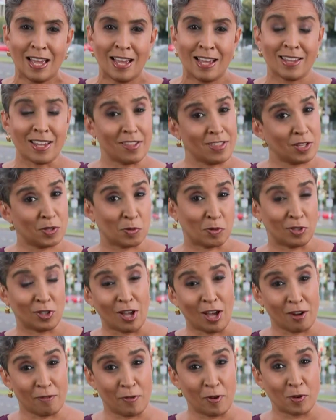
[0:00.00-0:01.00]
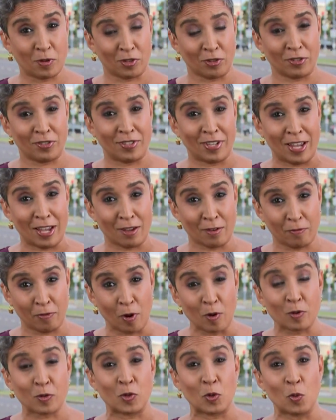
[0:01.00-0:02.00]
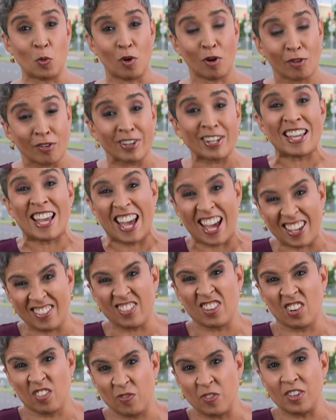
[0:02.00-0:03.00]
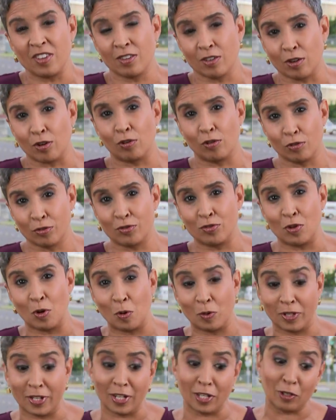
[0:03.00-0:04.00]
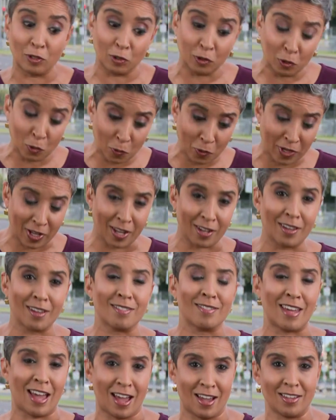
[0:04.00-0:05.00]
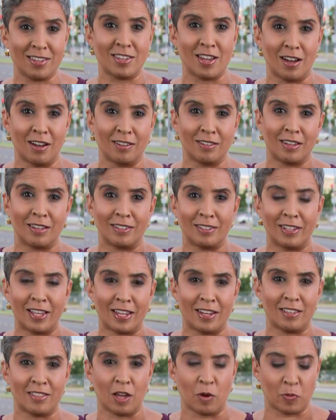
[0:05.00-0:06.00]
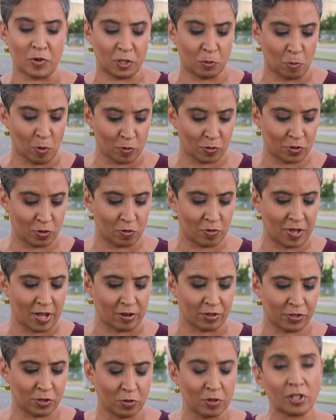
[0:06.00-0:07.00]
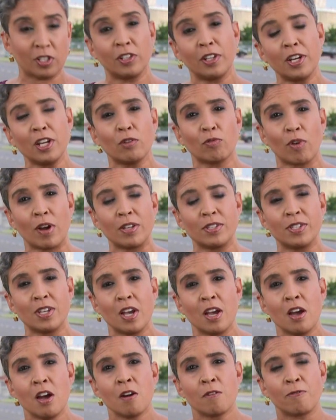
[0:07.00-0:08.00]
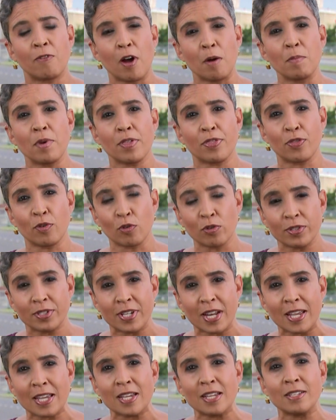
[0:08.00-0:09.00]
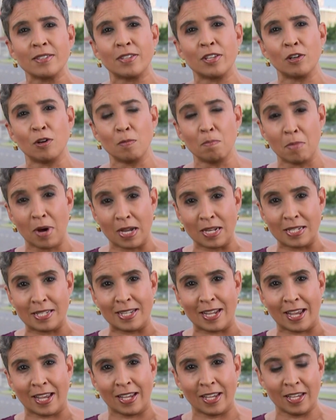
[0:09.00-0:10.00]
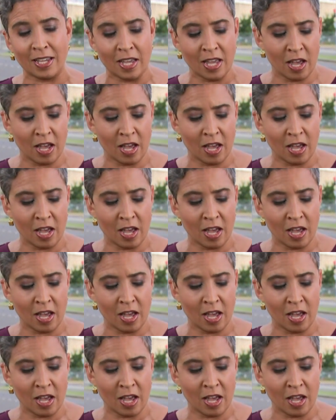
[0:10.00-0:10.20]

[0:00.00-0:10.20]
Yeah, that's what a lot of folks are saying. Folks who already had their vehicles stolen, including that young lady that we spoke to there. So the clinic runs from Thursday until Monday.